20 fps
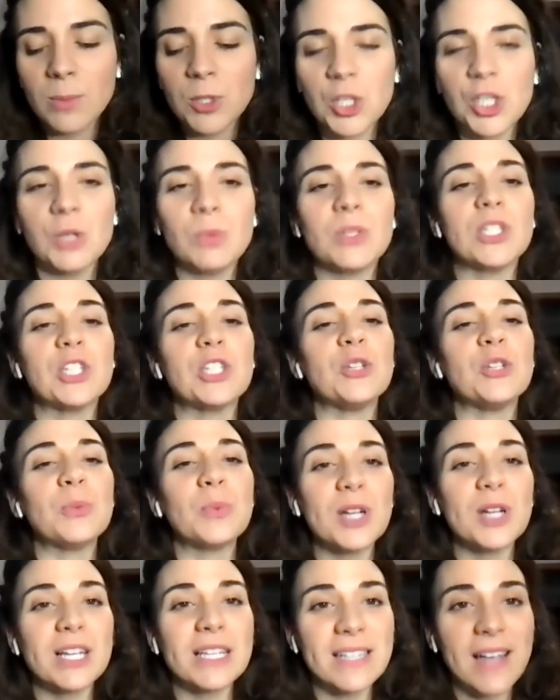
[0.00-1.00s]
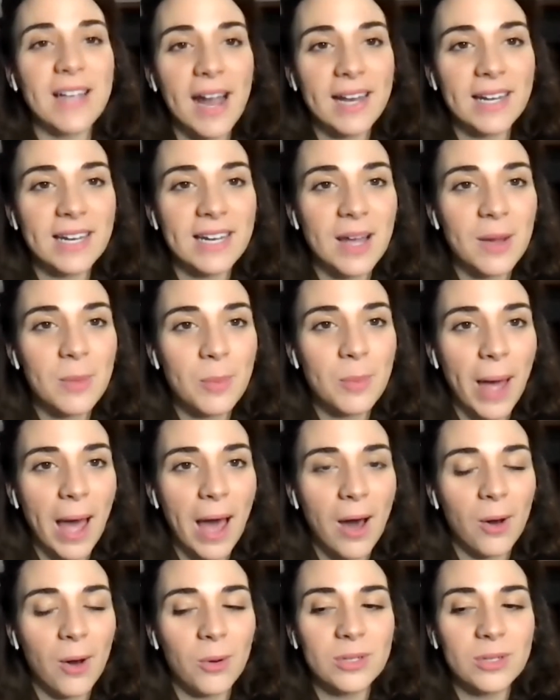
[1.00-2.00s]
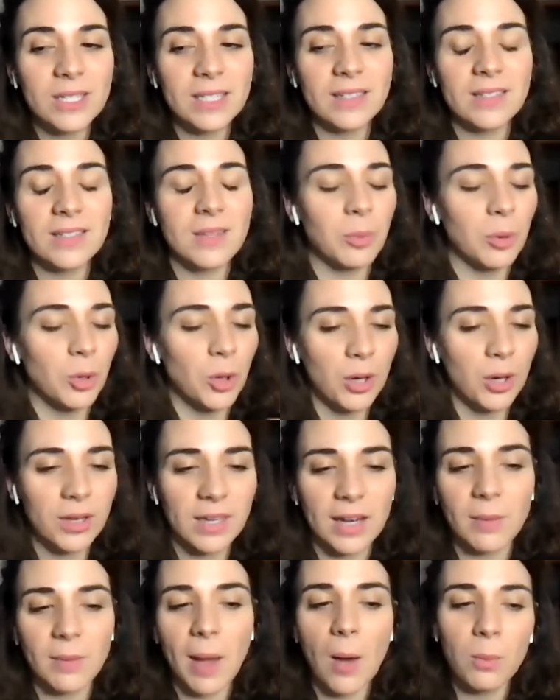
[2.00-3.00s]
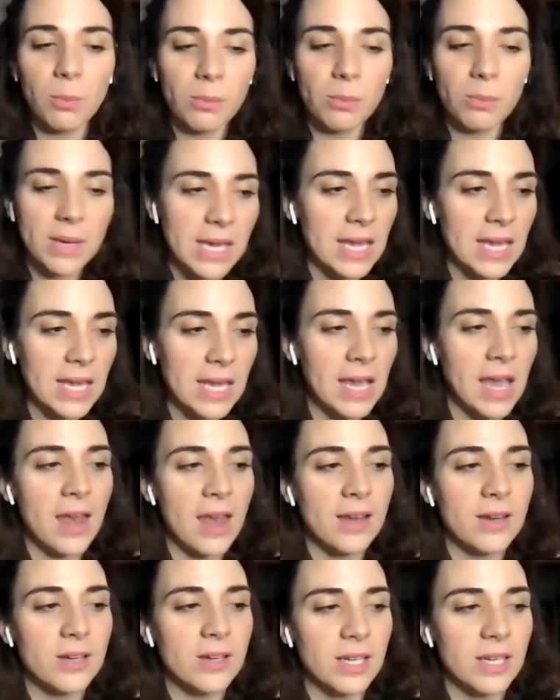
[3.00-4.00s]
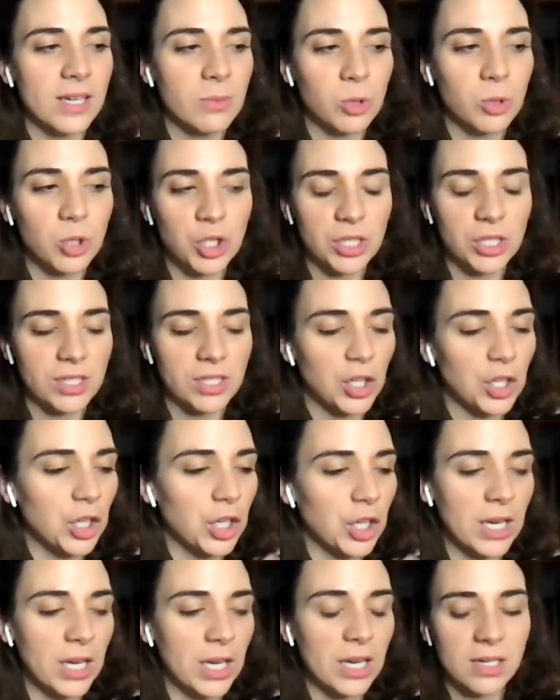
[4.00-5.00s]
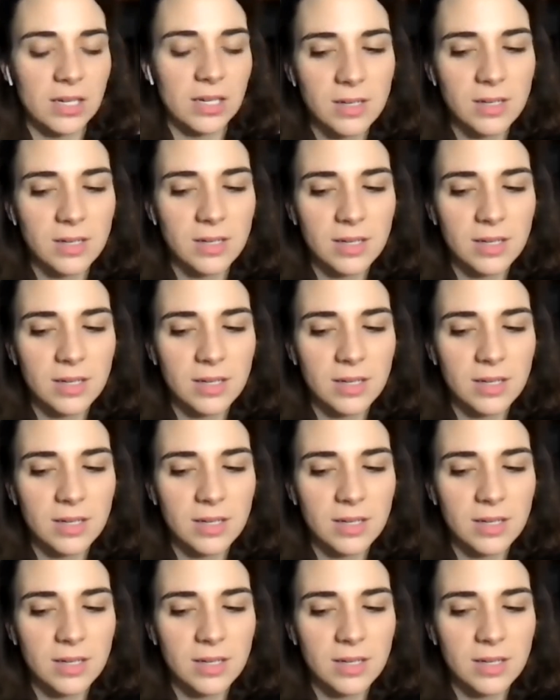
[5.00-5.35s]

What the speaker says: She was super excited about the book and about me, and it was just a good,